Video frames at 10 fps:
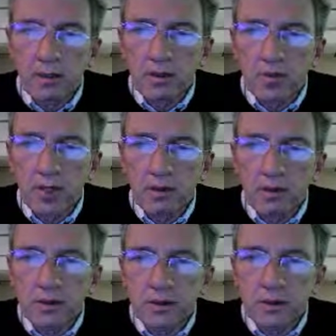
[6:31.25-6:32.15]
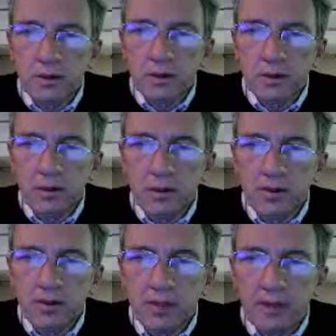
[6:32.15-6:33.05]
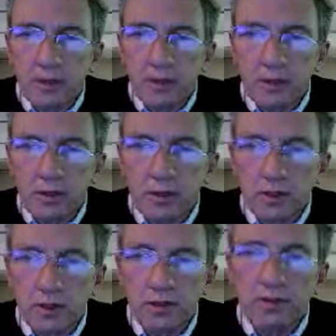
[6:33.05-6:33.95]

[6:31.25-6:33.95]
the bars, and the little stat crunch.